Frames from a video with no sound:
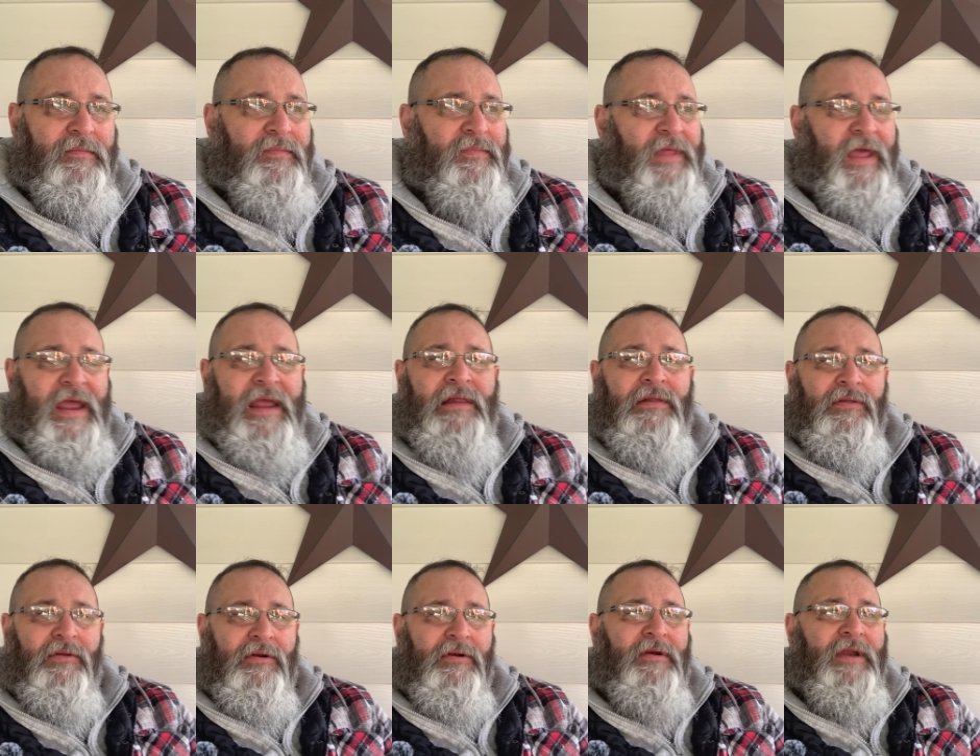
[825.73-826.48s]
They
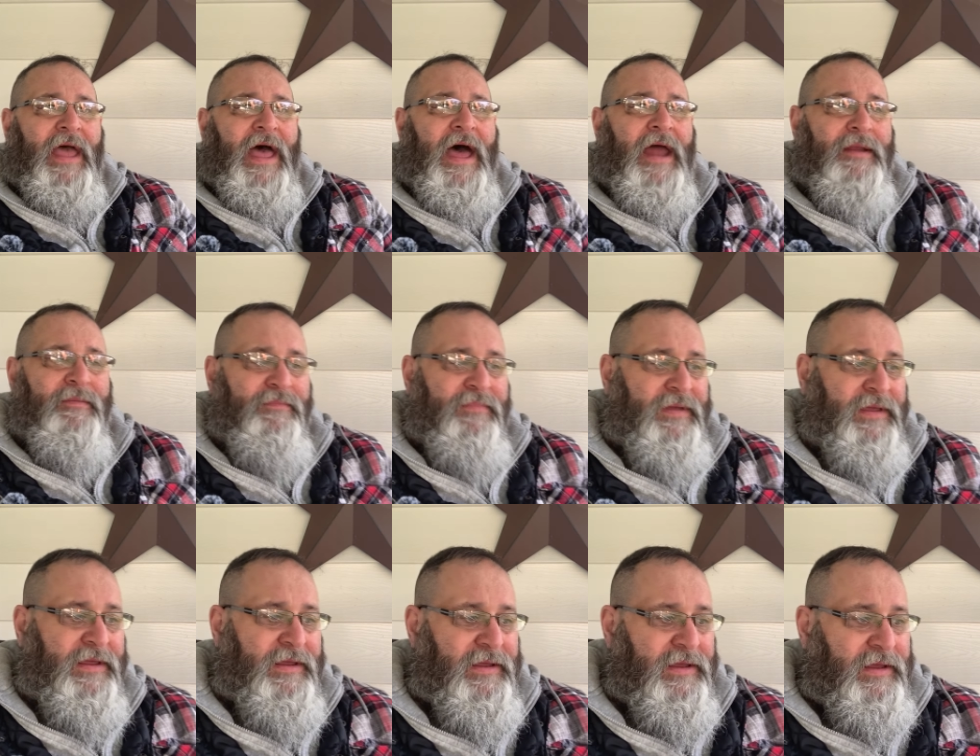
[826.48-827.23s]
learned how
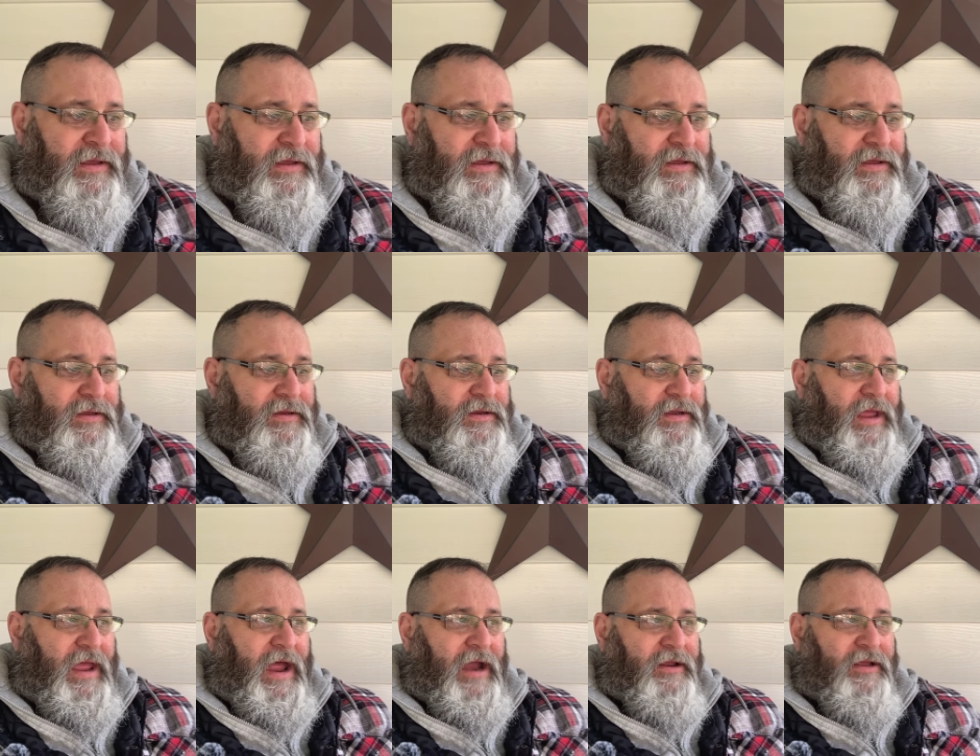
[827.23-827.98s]

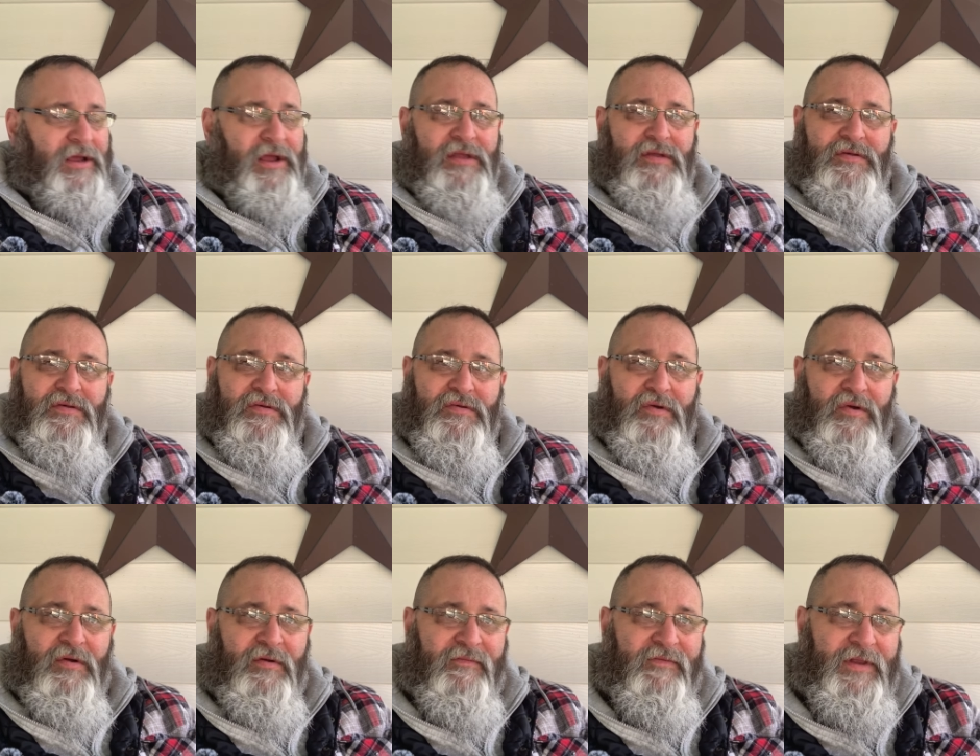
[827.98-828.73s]
to
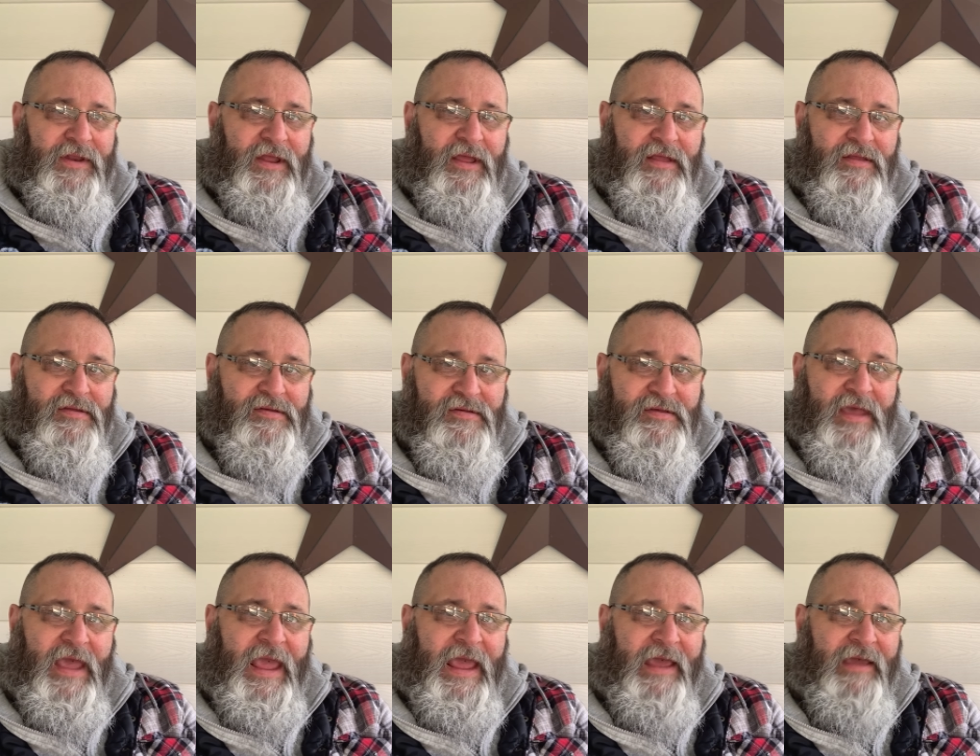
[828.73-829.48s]
conserve and
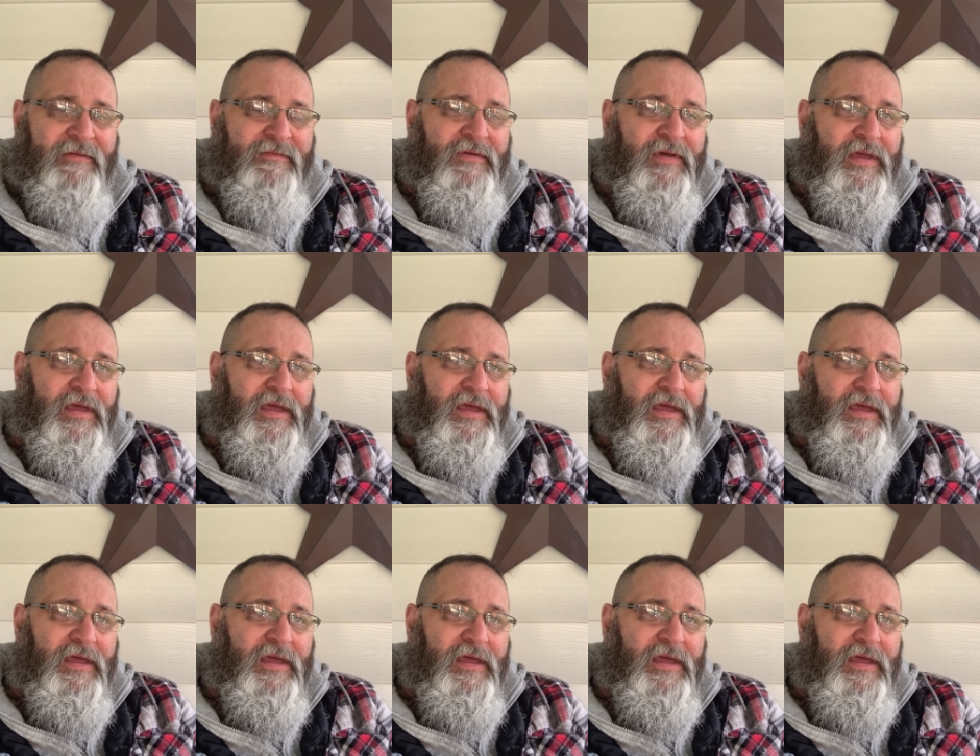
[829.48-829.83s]
save,